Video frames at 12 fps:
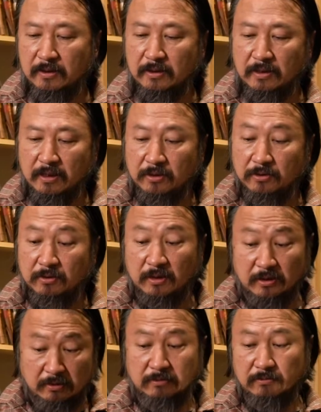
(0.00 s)
they do the
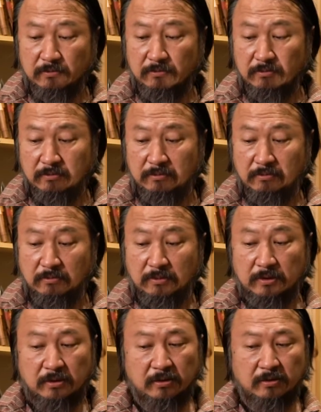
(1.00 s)

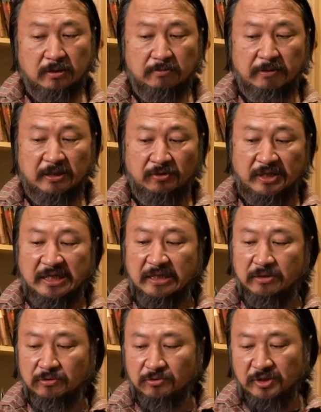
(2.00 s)
special
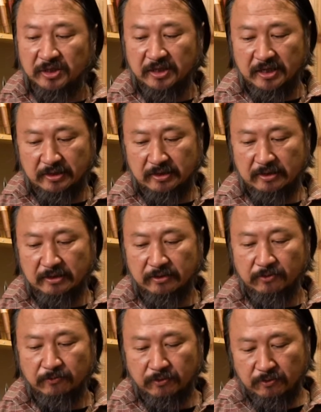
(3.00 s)
heat treated.
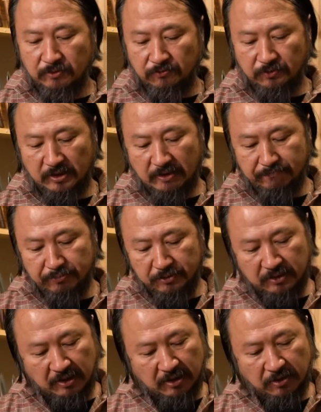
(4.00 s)
They
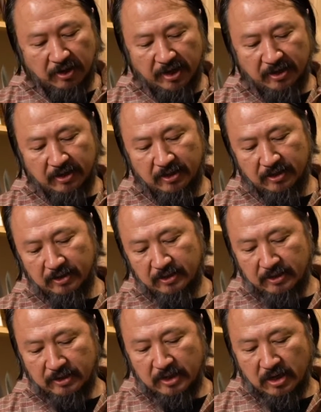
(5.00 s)
put the clay
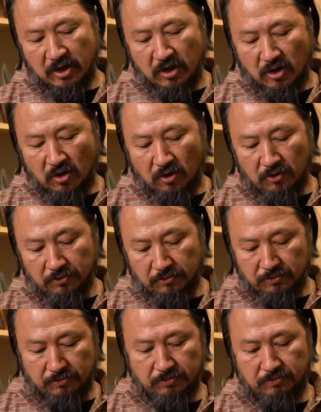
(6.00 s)
on